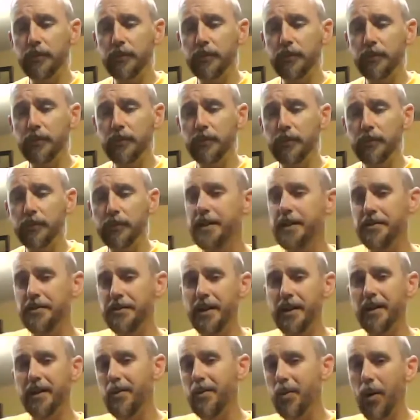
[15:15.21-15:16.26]
just
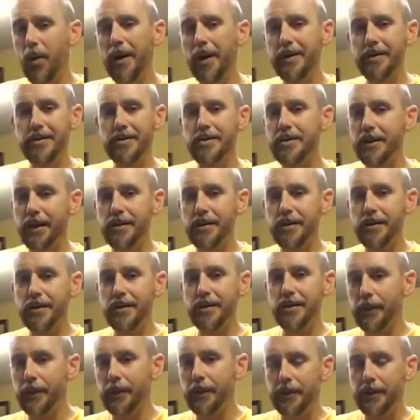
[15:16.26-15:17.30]
not quite as thick as I
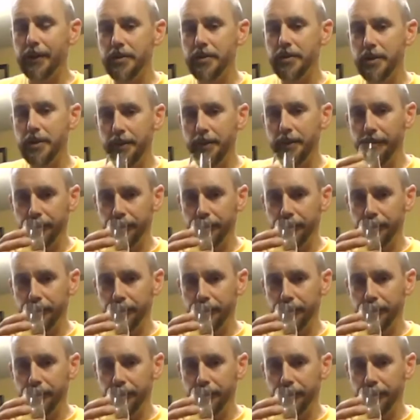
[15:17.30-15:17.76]
would like to see.